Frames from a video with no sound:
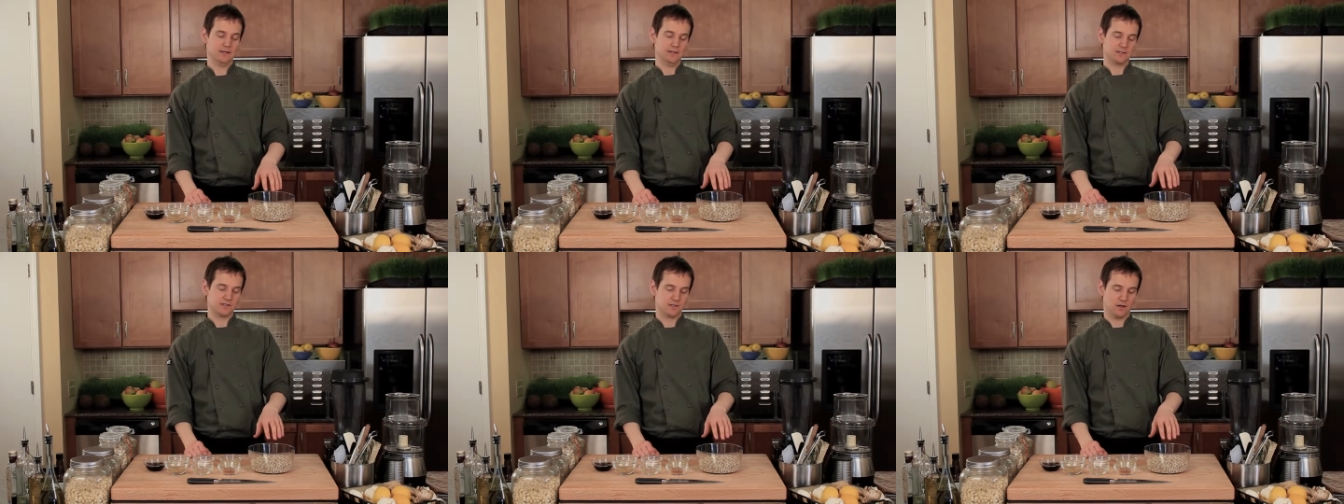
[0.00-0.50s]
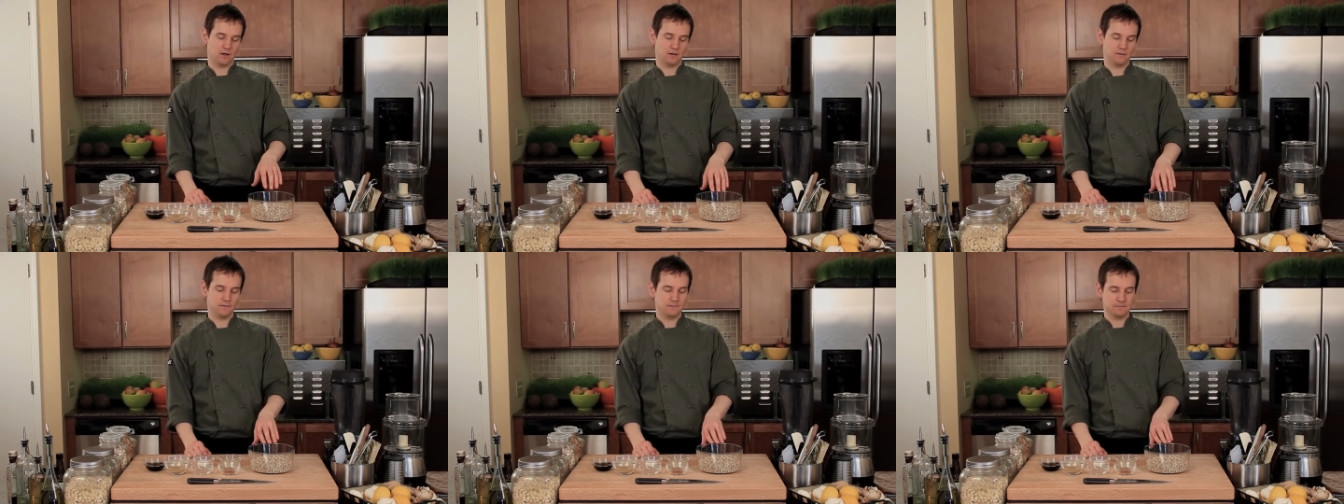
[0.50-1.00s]

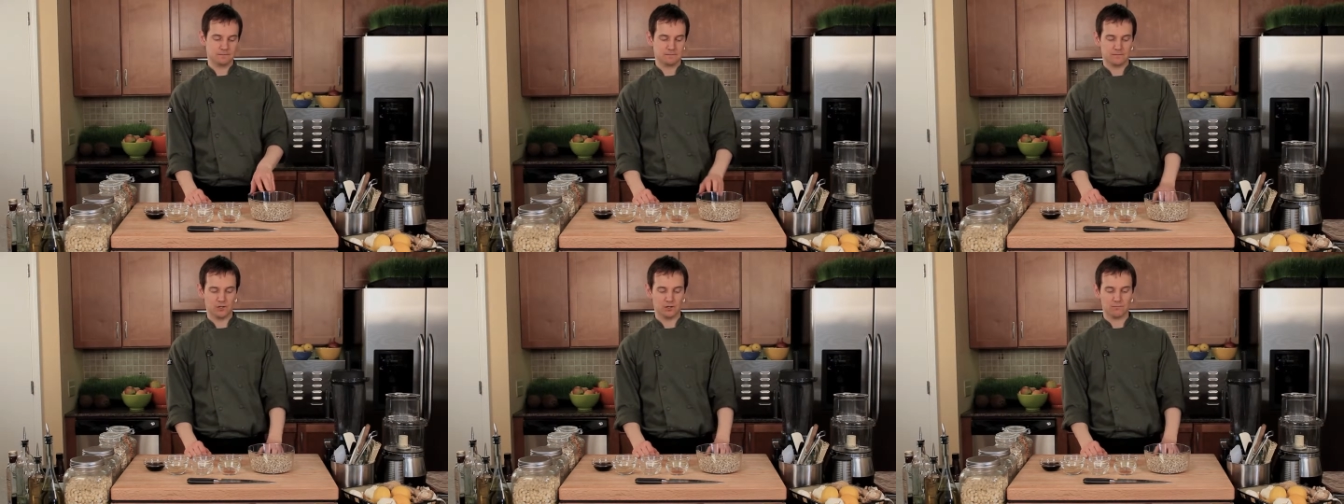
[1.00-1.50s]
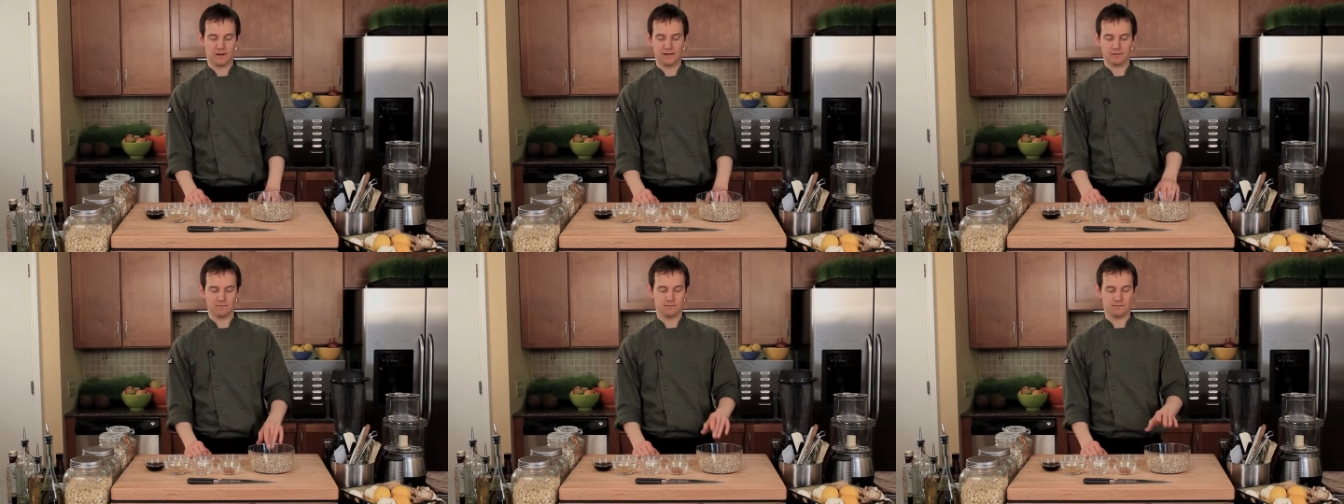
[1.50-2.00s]
So you can make
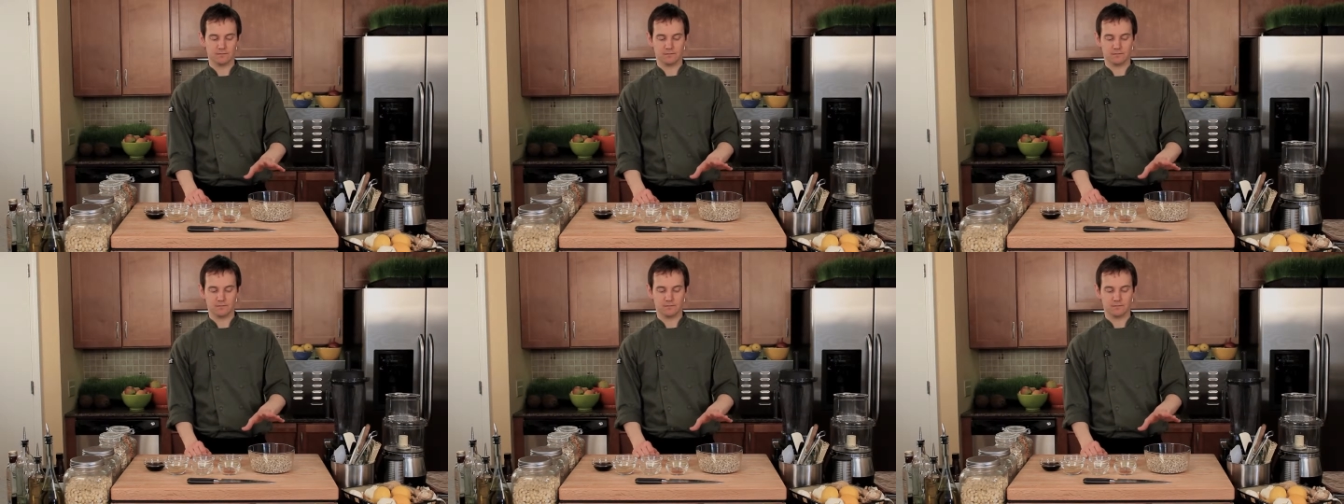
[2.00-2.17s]
them